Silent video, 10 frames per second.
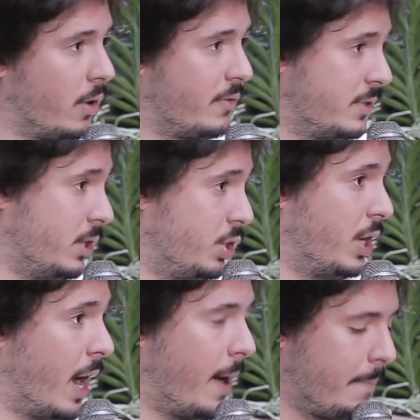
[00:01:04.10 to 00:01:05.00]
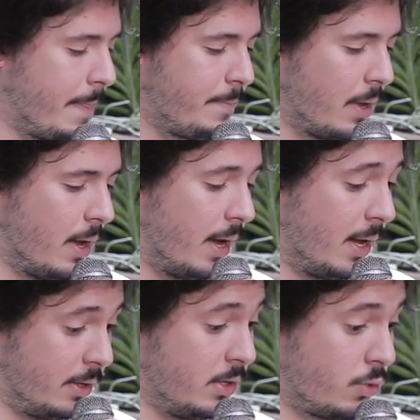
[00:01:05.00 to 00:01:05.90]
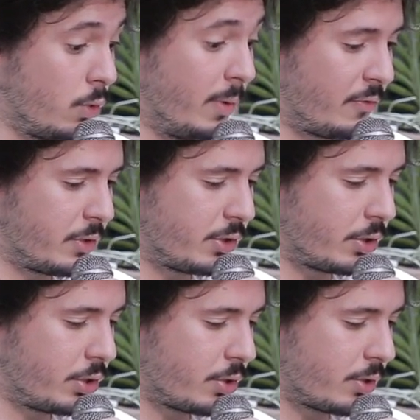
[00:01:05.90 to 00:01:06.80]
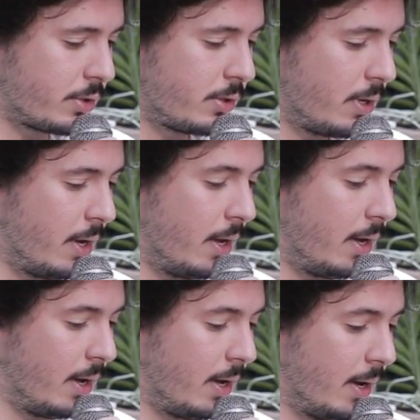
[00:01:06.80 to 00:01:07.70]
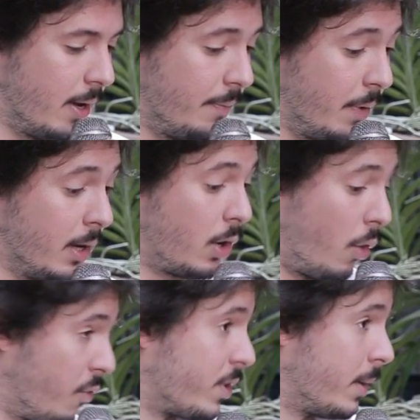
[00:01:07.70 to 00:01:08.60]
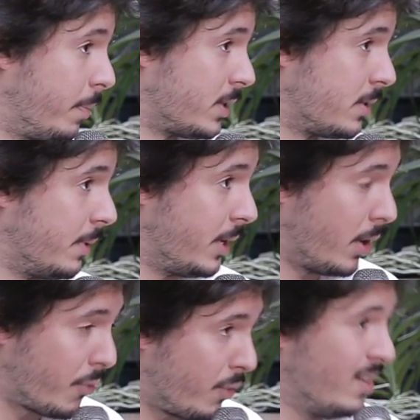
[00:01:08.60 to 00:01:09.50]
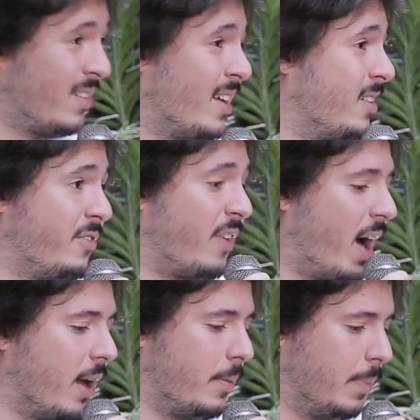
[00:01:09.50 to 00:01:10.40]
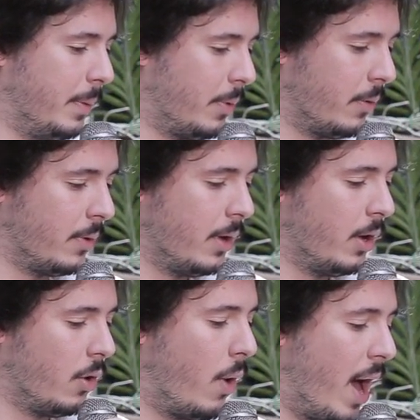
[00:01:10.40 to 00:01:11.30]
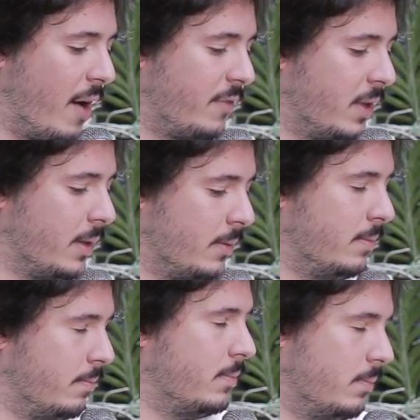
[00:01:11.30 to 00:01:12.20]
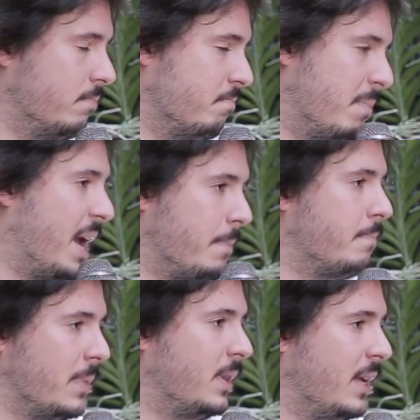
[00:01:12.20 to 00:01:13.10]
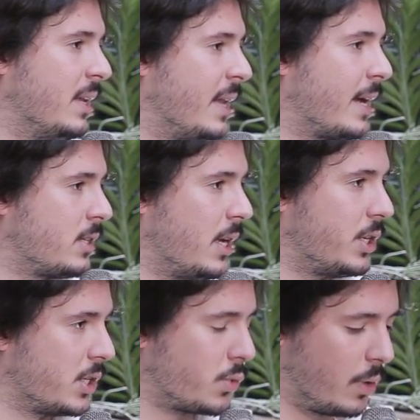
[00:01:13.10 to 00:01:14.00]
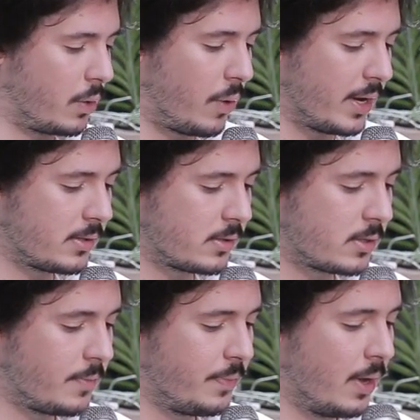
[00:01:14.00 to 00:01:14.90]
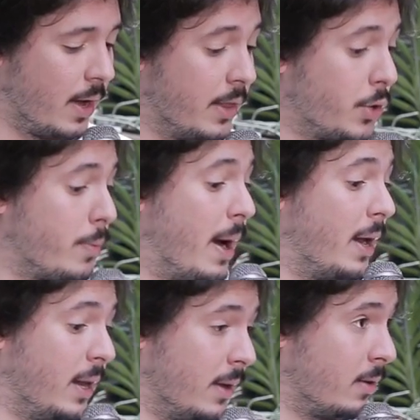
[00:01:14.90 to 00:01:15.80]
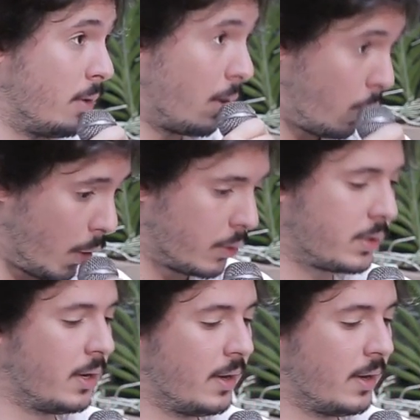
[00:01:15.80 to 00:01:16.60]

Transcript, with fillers: of CGI. Uh, this group of researchers uh, uncovered the possibility of re-identifying people who have the made de-indexation requests, undermining quote